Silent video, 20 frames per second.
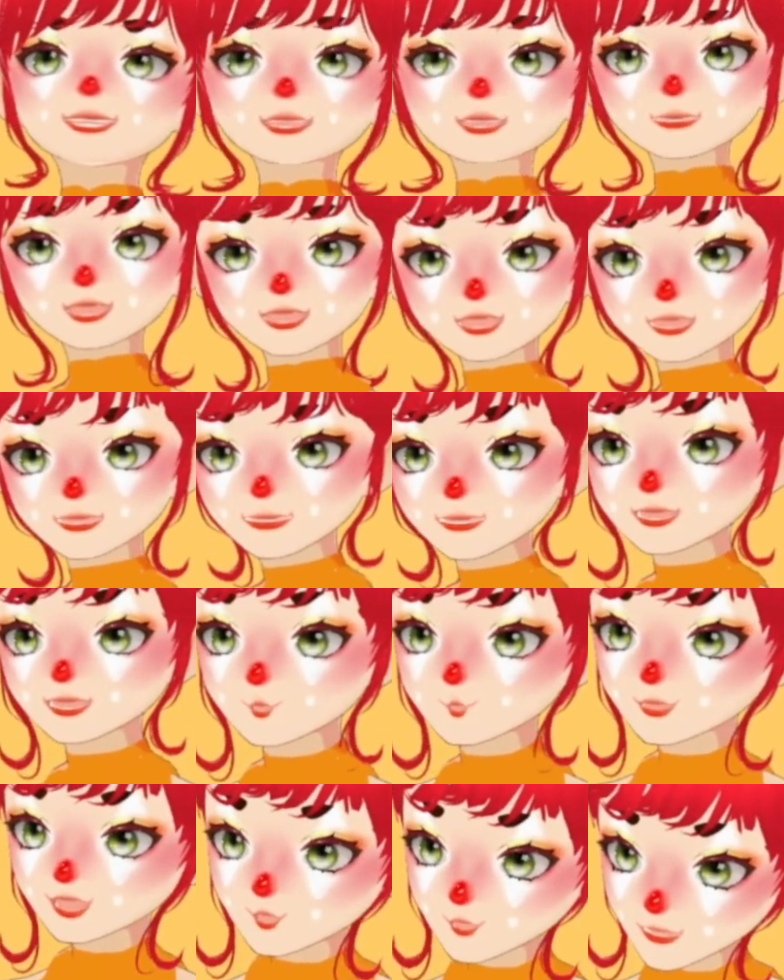an issue
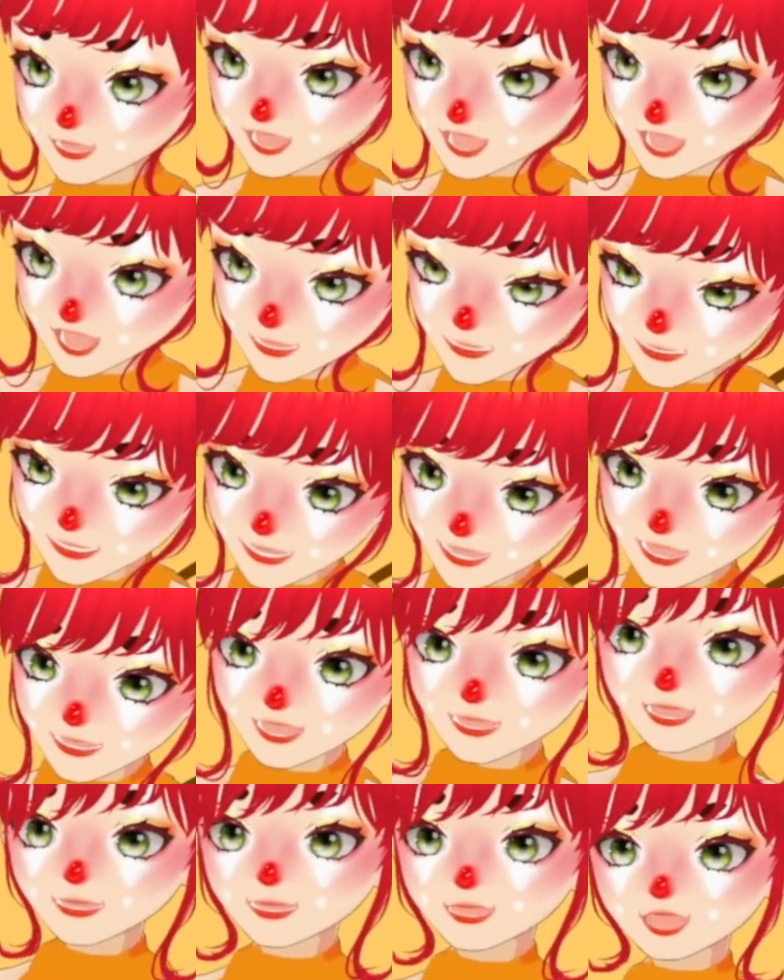with one of those things, and
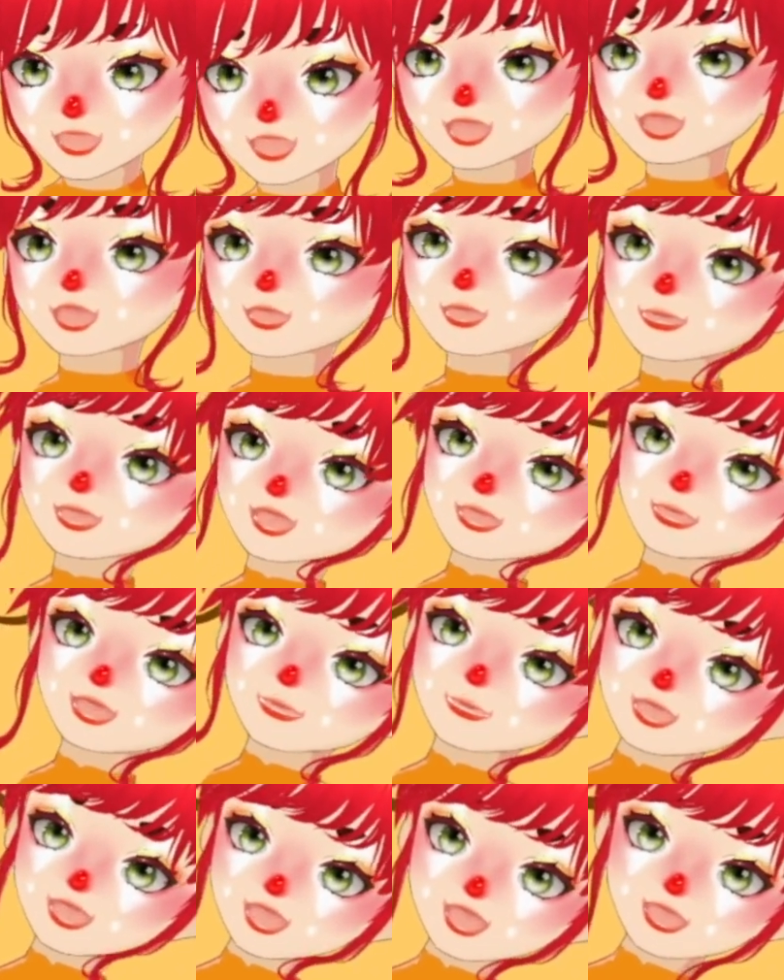it's probably not the
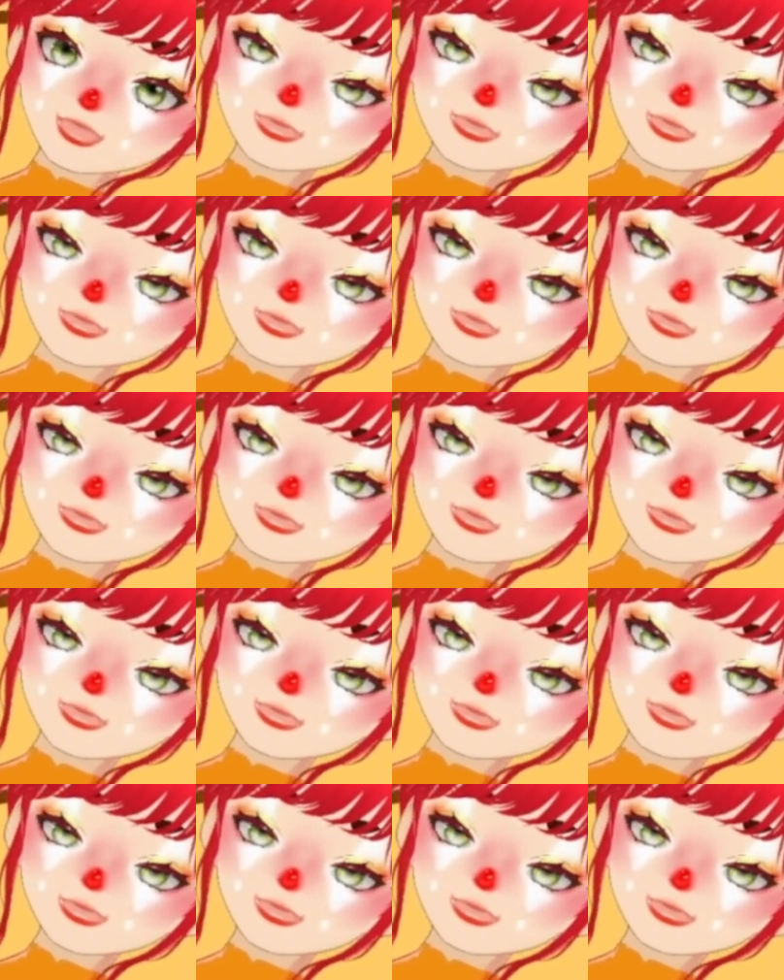science. Which